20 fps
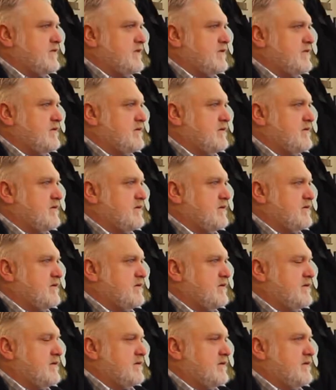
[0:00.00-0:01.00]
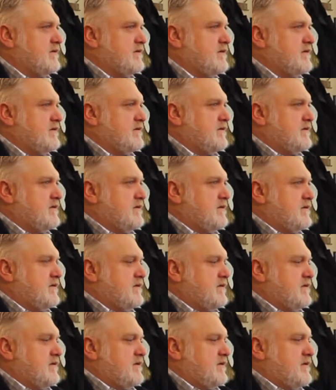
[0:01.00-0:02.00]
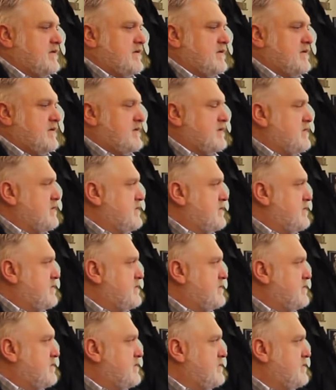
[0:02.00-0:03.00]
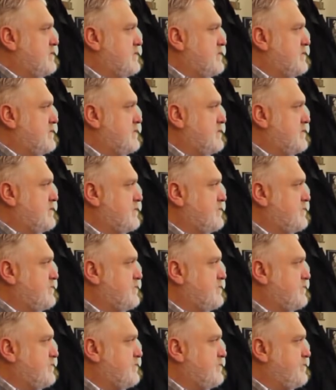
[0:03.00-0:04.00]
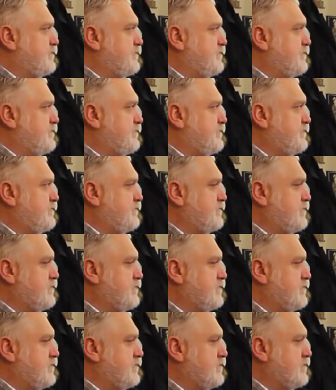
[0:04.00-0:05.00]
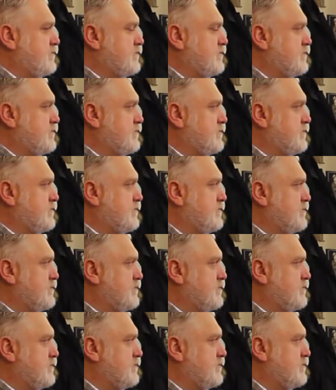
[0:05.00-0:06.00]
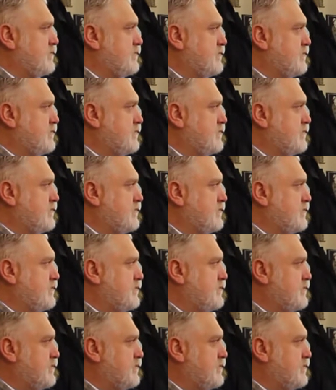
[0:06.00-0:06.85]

[no speech]